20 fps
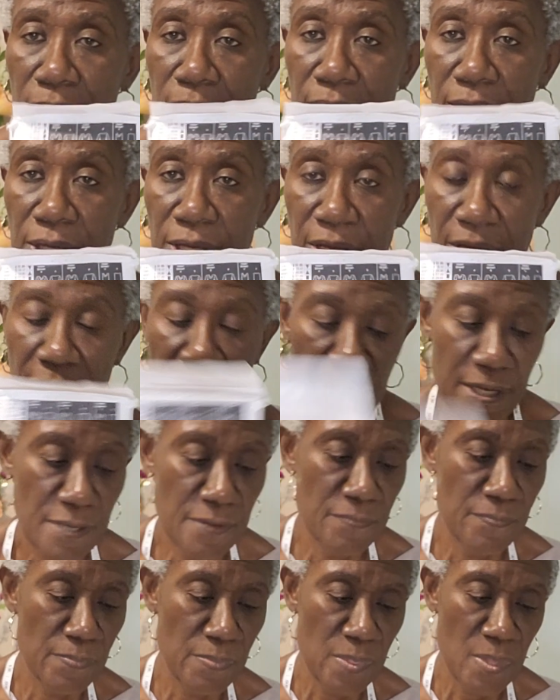
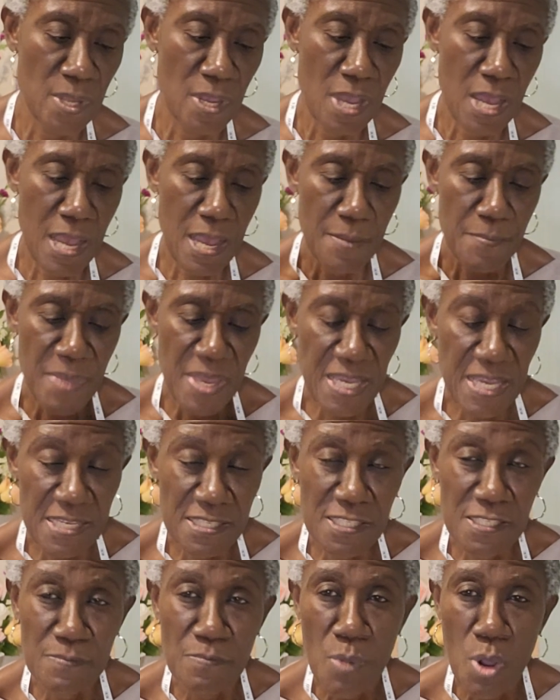here I make a
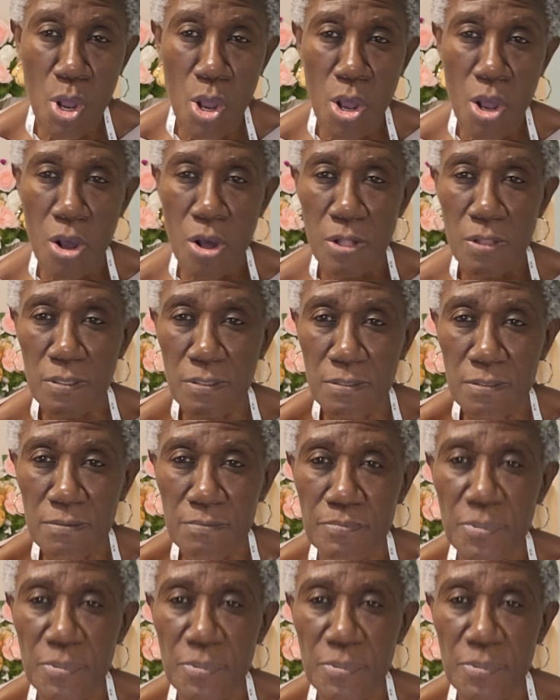small,